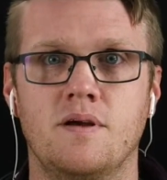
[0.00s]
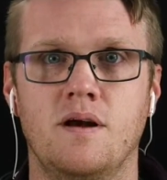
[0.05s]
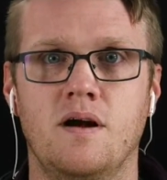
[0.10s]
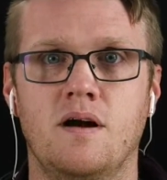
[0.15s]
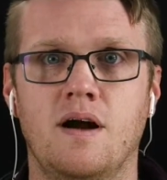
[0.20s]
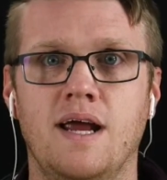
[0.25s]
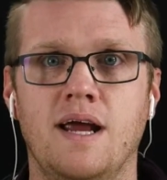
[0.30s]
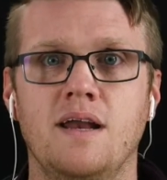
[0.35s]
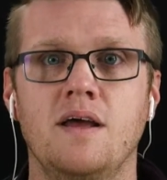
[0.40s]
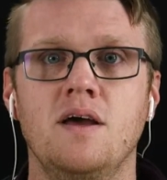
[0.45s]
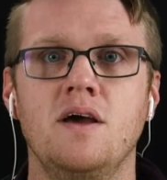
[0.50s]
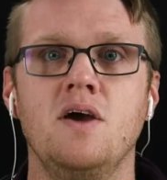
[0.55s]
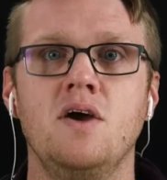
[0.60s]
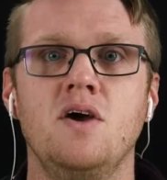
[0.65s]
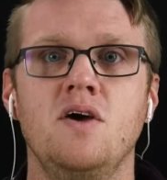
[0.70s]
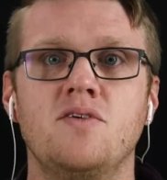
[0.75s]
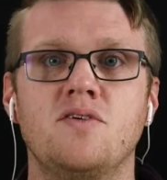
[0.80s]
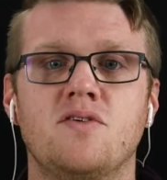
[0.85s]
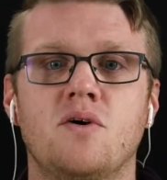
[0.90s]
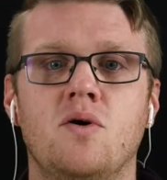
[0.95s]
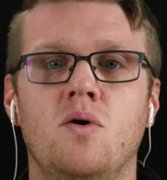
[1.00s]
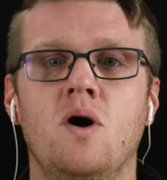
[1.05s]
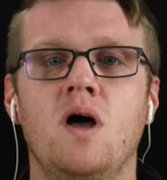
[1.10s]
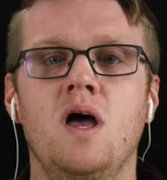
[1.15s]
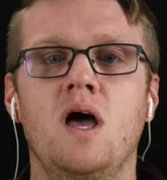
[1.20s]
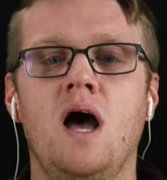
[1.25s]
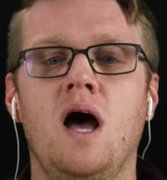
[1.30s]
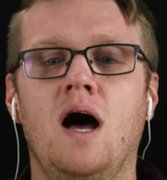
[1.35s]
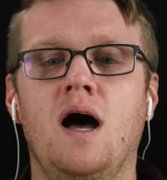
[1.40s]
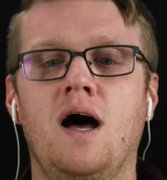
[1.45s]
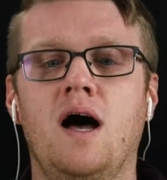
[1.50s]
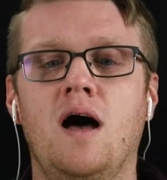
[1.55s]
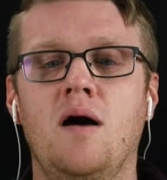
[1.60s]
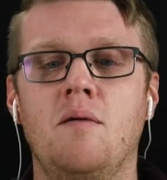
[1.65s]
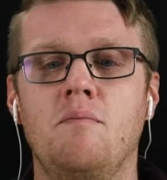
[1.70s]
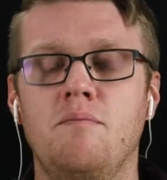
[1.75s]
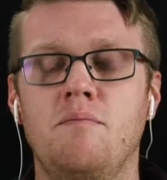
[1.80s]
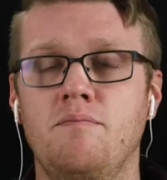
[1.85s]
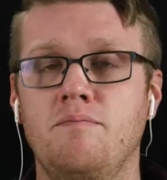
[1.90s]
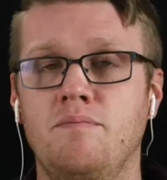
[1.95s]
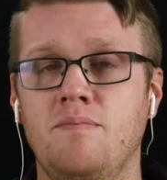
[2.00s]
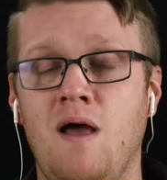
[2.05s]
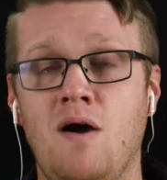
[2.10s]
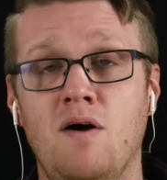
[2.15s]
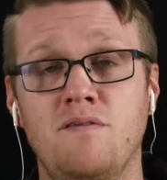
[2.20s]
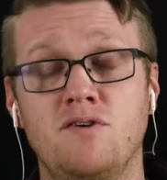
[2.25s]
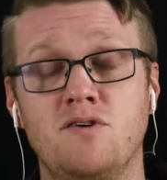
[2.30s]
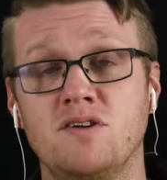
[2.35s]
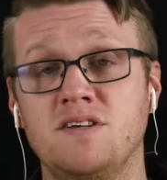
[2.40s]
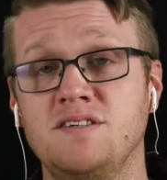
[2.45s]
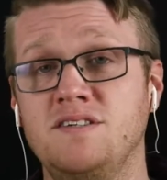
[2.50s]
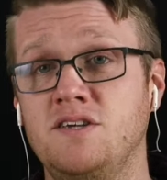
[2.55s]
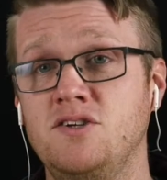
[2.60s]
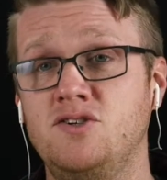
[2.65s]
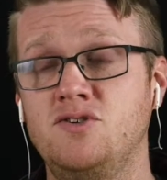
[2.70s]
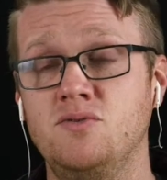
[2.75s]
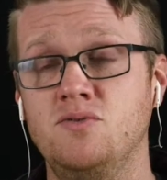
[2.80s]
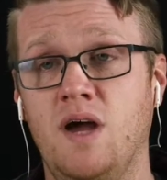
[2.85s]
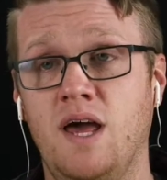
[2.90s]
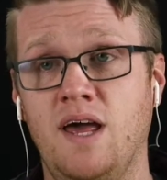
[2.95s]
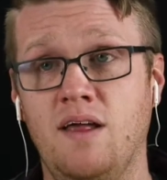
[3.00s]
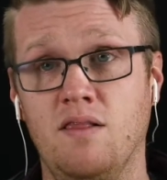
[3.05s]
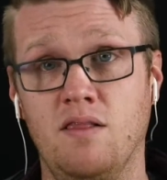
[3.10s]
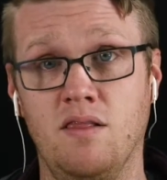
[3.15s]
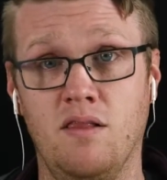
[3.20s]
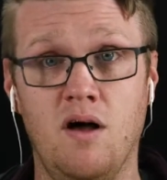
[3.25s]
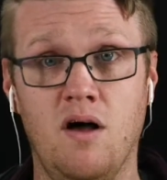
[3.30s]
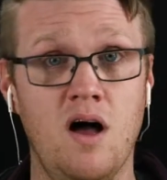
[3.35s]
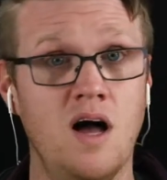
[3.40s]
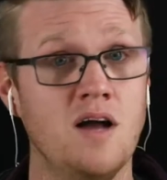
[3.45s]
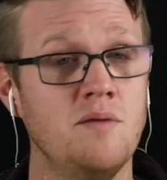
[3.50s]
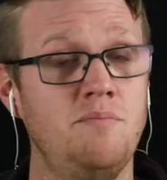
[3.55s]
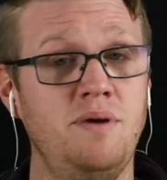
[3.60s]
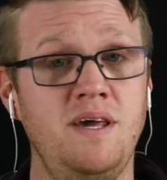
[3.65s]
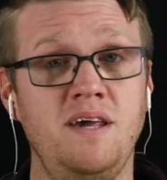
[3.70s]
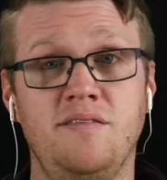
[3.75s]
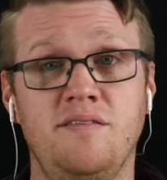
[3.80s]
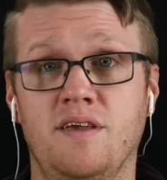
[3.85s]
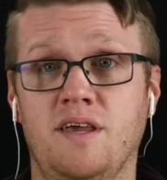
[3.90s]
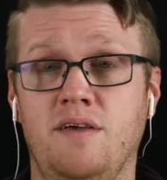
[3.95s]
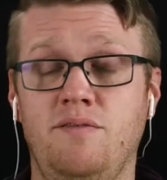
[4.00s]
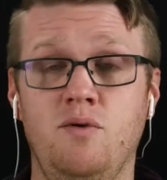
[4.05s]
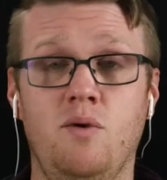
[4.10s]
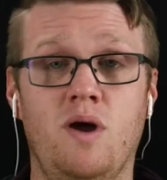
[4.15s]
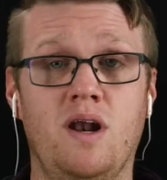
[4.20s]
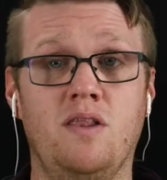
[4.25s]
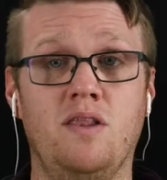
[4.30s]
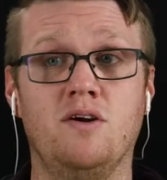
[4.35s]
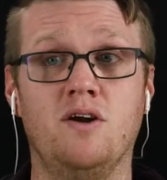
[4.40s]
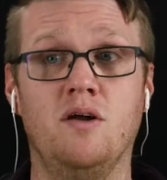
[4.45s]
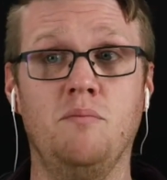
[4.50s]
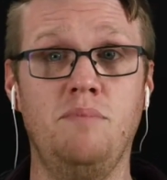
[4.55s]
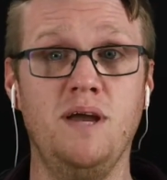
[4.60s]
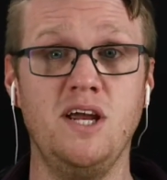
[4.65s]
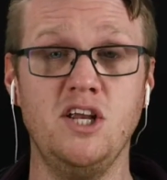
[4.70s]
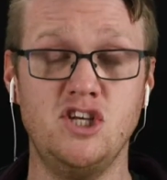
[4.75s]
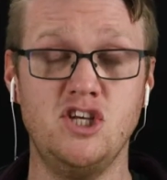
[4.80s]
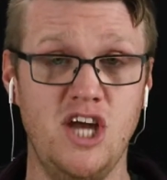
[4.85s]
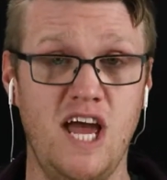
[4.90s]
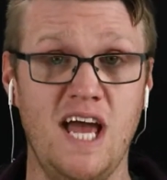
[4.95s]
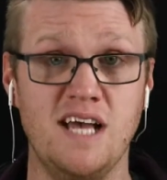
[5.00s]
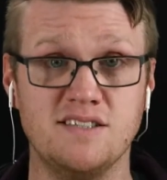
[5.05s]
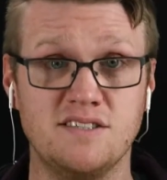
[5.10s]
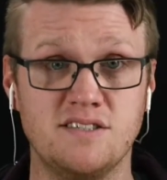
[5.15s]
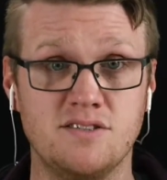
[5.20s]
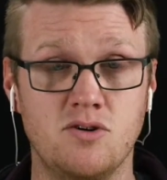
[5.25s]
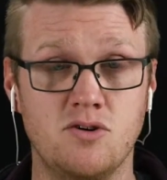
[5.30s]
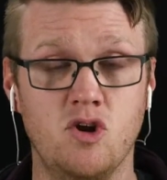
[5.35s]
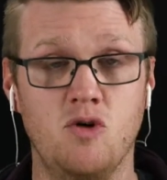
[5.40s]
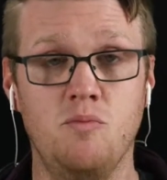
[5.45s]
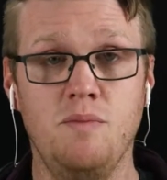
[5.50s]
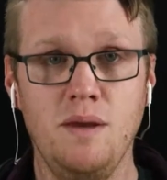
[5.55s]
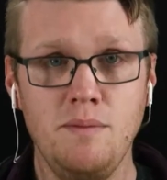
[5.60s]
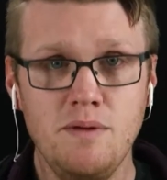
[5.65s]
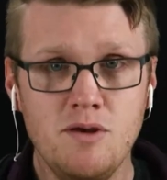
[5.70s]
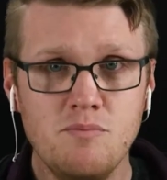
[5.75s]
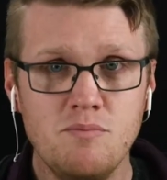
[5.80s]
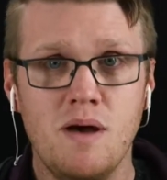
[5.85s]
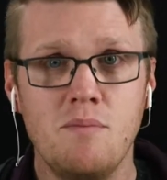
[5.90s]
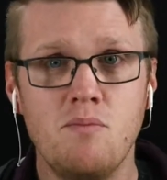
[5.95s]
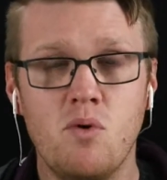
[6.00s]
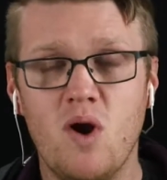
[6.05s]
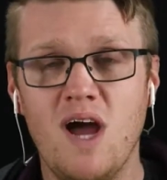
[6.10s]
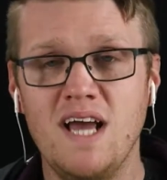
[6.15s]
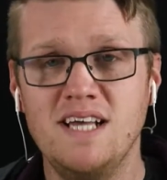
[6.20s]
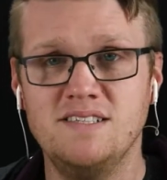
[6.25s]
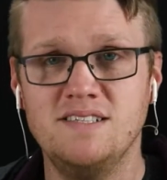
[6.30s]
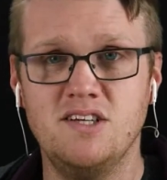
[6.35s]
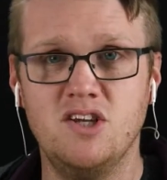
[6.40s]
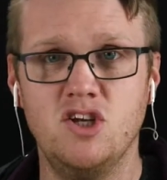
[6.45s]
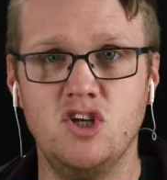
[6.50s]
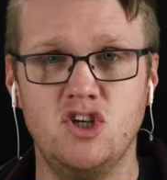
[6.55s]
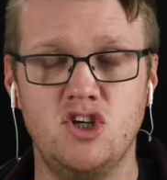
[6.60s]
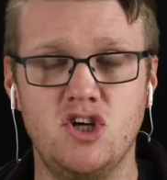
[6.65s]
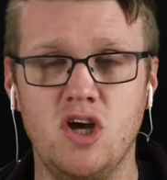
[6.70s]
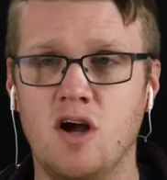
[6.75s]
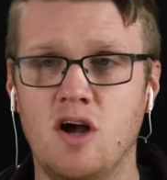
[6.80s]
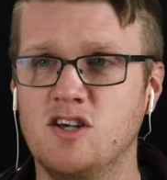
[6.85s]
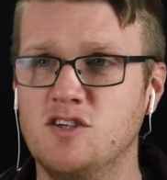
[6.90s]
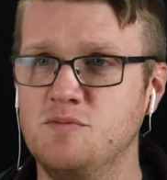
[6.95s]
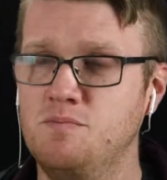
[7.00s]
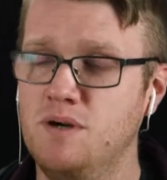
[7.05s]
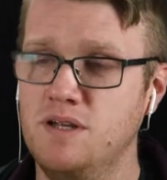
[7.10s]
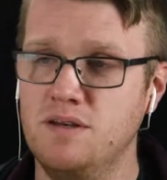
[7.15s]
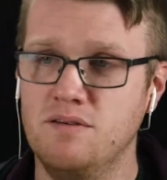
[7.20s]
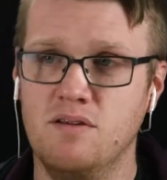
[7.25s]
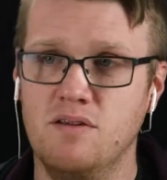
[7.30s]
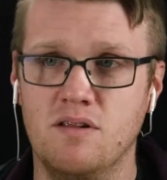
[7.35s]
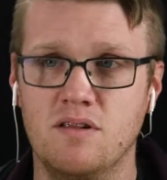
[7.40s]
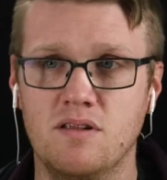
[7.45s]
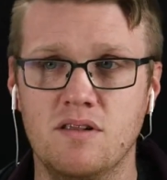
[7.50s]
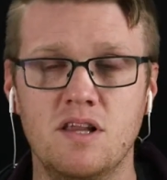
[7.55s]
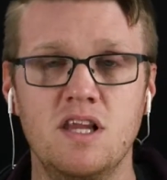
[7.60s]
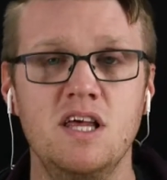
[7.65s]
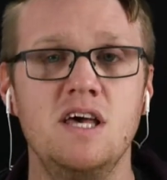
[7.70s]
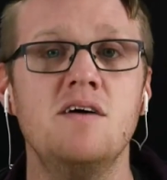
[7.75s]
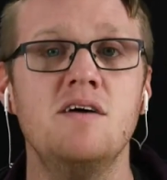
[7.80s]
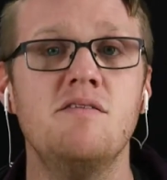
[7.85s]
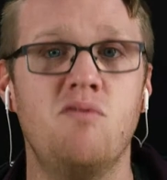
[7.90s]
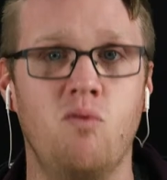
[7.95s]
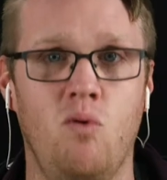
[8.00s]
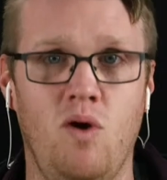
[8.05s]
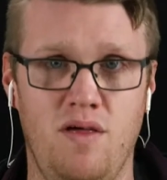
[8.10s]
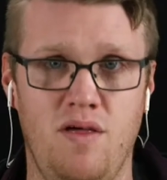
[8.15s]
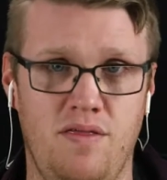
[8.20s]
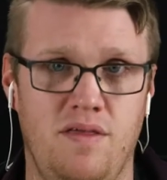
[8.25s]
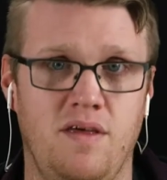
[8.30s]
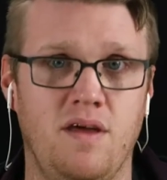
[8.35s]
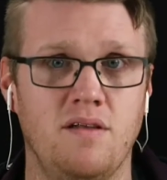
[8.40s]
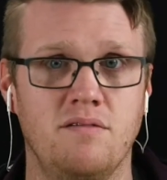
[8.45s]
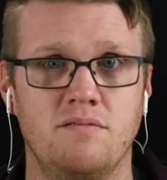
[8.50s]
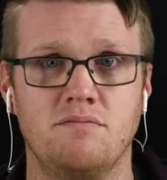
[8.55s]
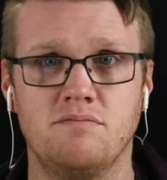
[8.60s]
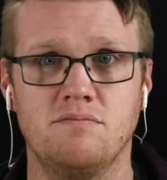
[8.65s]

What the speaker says: All right, so now if you're listening to a long piece, like if you want to learn a big jazz solo, maybe you memorize it in chunks, but live with it.